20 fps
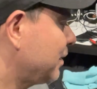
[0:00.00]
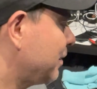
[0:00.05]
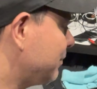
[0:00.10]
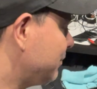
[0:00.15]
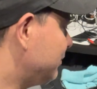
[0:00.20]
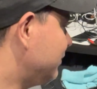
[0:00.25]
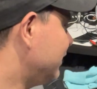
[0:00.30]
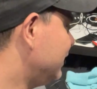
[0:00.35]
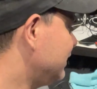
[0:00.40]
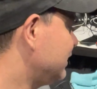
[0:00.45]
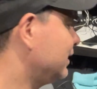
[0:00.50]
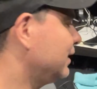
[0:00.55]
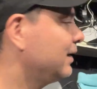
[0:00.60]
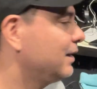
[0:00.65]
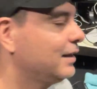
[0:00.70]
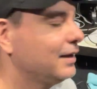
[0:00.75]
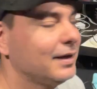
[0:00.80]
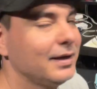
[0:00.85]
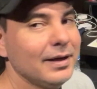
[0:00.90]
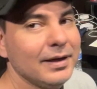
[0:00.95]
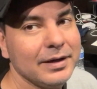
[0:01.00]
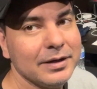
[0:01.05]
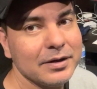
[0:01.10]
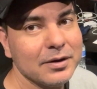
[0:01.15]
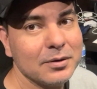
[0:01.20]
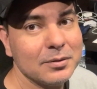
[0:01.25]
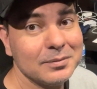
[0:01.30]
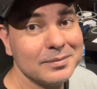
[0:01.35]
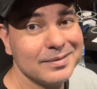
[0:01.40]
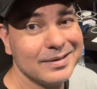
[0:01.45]
but you
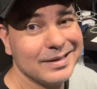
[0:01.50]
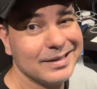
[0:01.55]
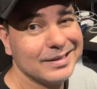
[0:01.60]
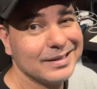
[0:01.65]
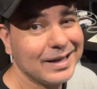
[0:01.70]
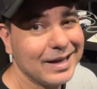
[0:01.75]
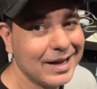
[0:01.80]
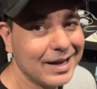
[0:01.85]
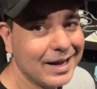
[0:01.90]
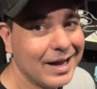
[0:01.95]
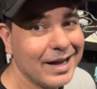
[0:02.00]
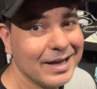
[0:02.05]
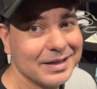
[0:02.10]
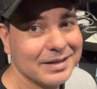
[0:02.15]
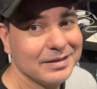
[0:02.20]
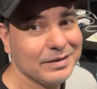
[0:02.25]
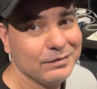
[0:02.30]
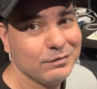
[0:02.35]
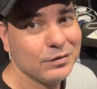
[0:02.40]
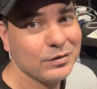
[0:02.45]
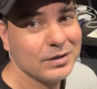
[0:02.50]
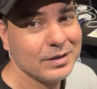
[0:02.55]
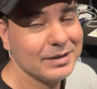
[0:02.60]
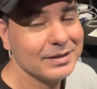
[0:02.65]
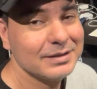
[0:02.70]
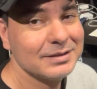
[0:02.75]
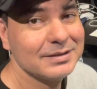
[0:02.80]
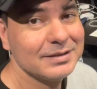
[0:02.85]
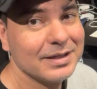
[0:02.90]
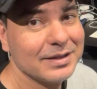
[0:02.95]
know, I can live with it.
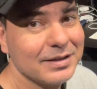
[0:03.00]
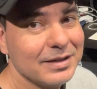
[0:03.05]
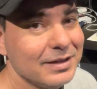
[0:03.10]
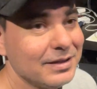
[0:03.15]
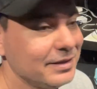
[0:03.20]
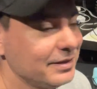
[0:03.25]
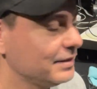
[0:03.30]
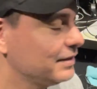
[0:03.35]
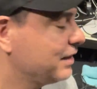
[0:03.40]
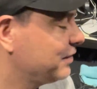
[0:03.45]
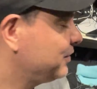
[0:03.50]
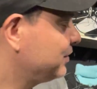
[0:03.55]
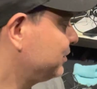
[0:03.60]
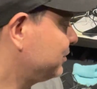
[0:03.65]
It's not, it's nothing